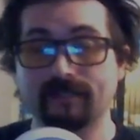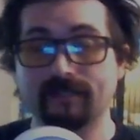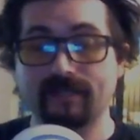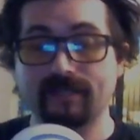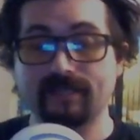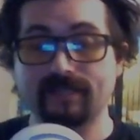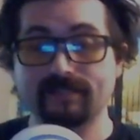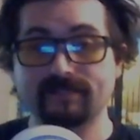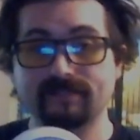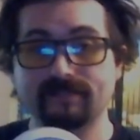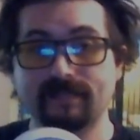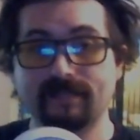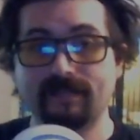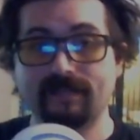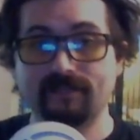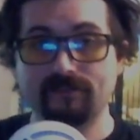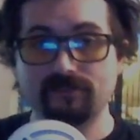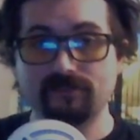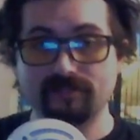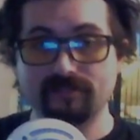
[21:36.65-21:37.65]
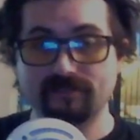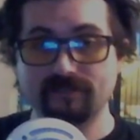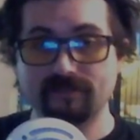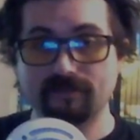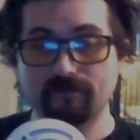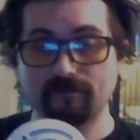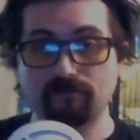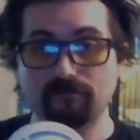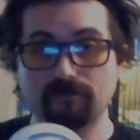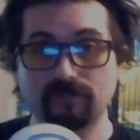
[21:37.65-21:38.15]
eschatologist. I'm
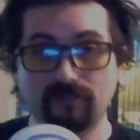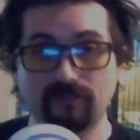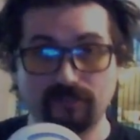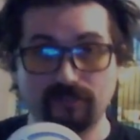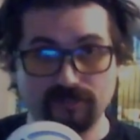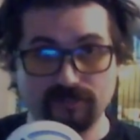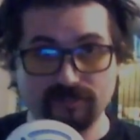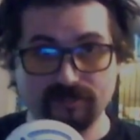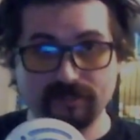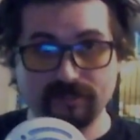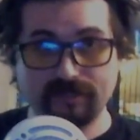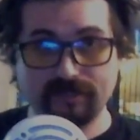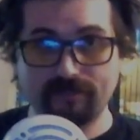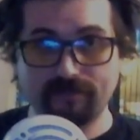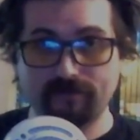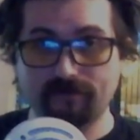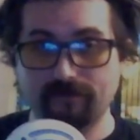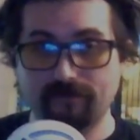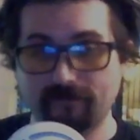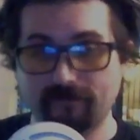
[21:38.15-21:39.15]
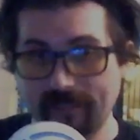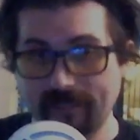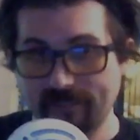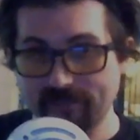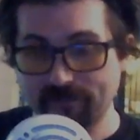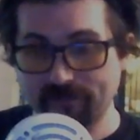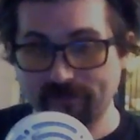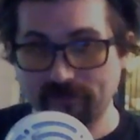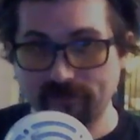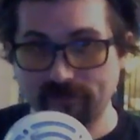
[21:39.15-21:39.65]
no religious scholar or
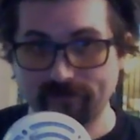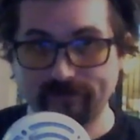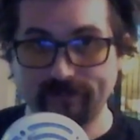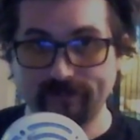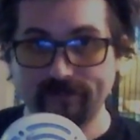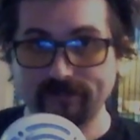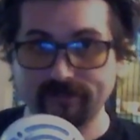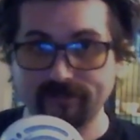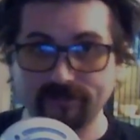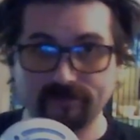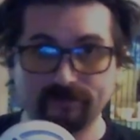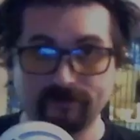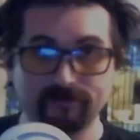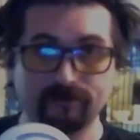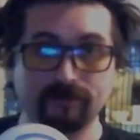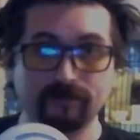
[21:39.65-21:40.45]
expert. I just,